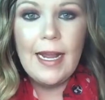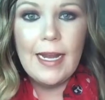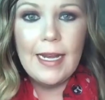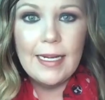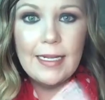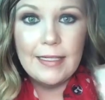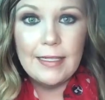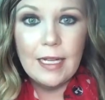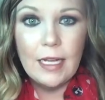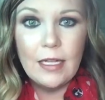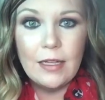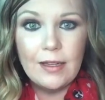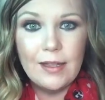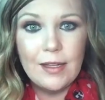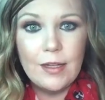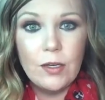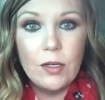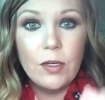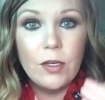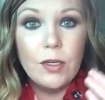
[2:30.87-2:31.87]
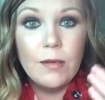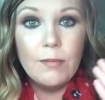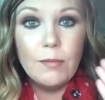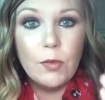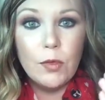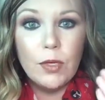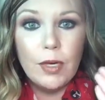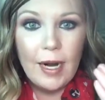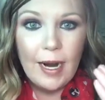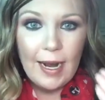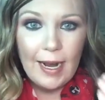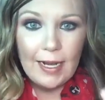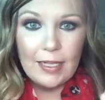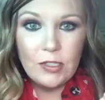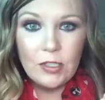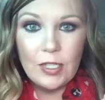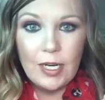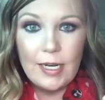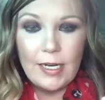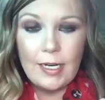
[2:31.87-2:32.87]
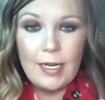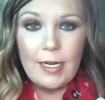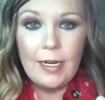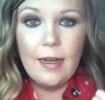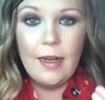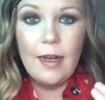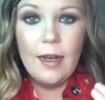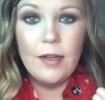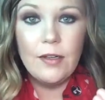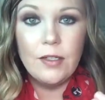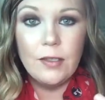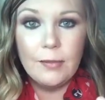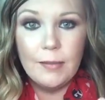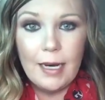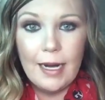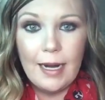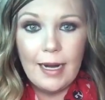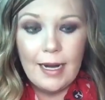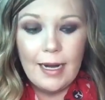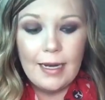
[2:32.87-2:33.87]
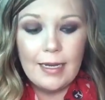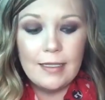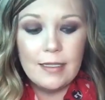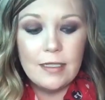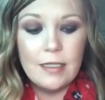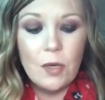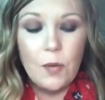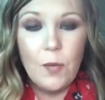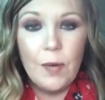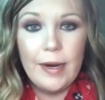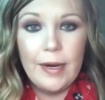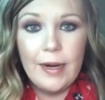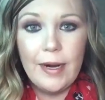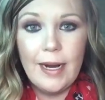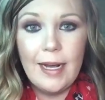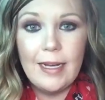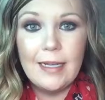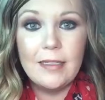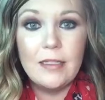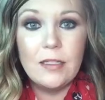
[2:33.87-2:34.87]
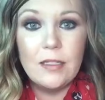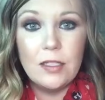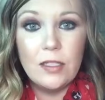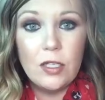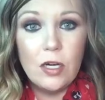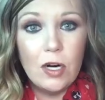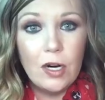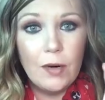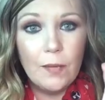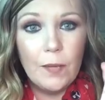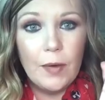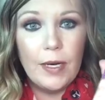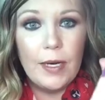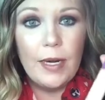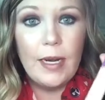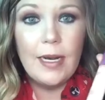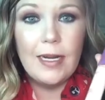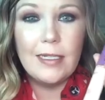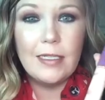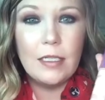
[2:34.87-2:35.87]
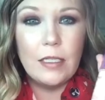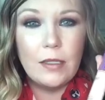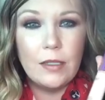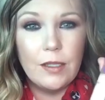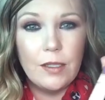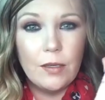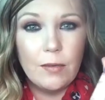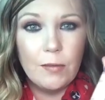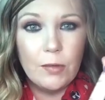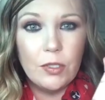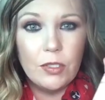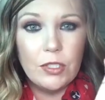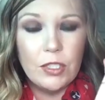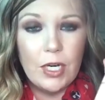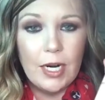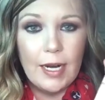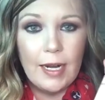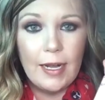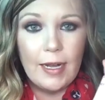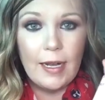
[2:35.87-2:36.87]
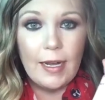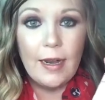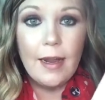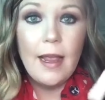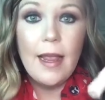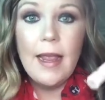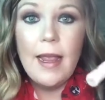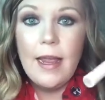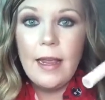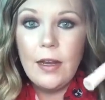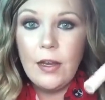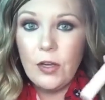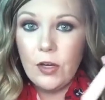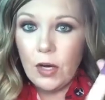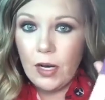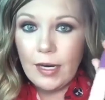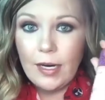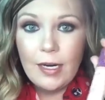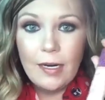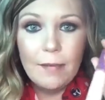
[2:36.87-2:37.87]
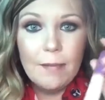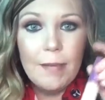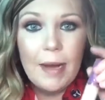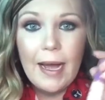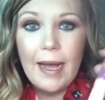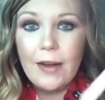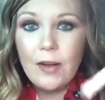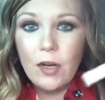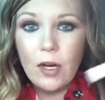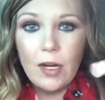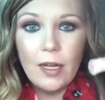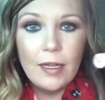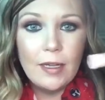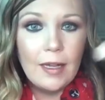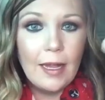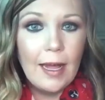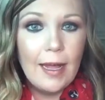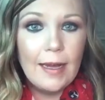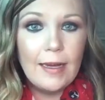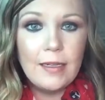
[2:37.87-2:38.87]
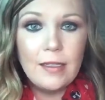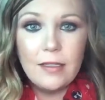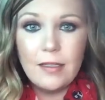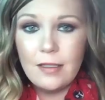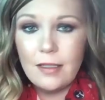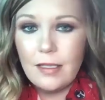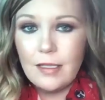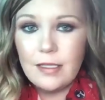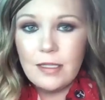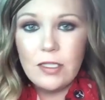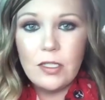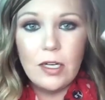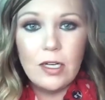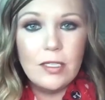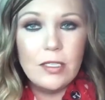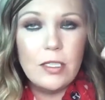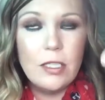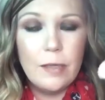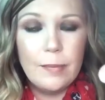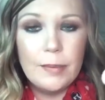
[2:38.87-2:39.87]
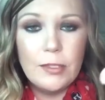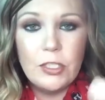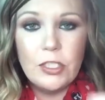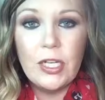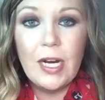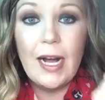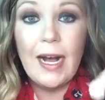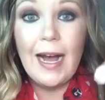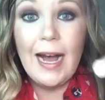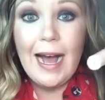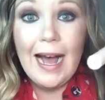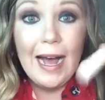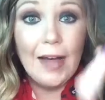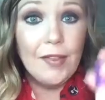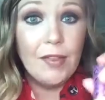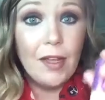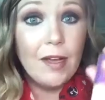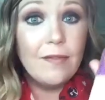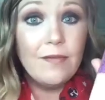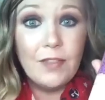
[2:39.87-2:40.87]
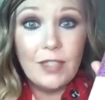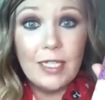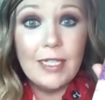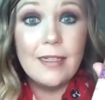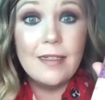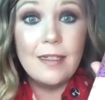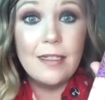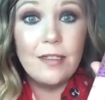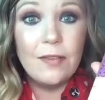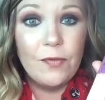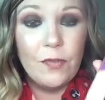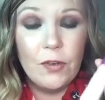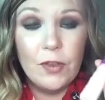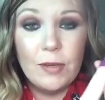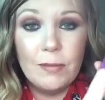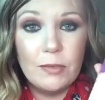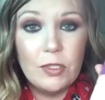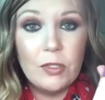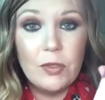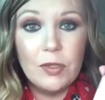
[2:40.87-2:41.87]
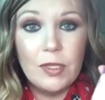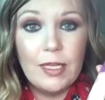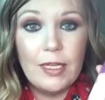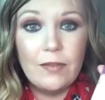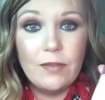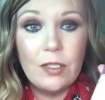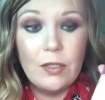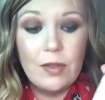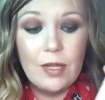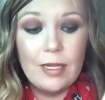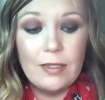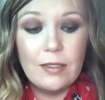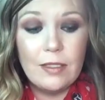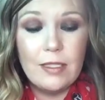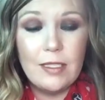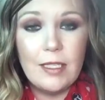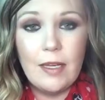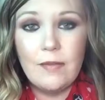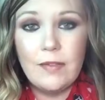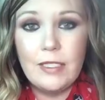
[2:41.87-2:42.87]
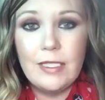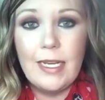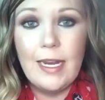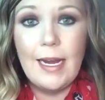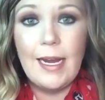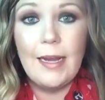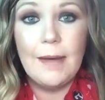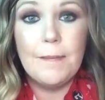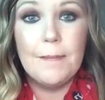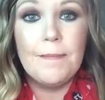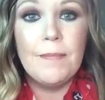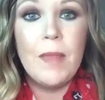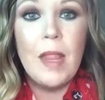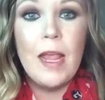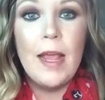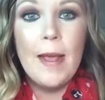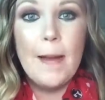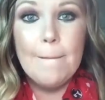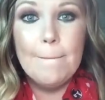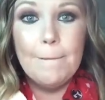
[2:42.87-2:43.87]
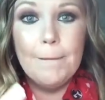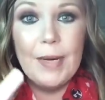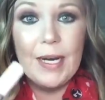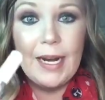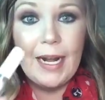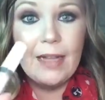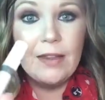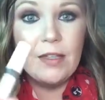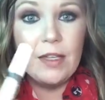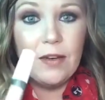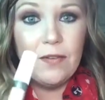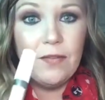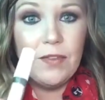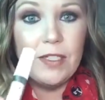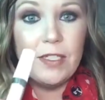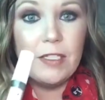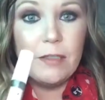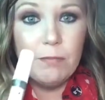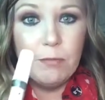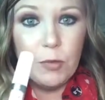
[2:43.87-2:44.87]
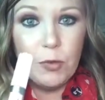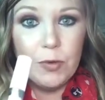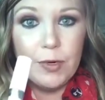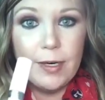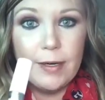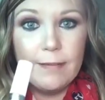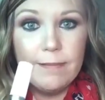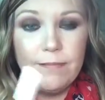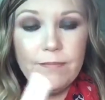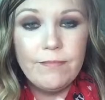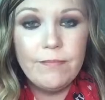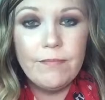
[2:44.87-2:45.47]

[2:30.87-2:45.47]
is a little more hydrating under my eyes, whereas the Tarte one is a little more drying. Not like it's not super dry. I love this for the majority of 2017, but I love this more.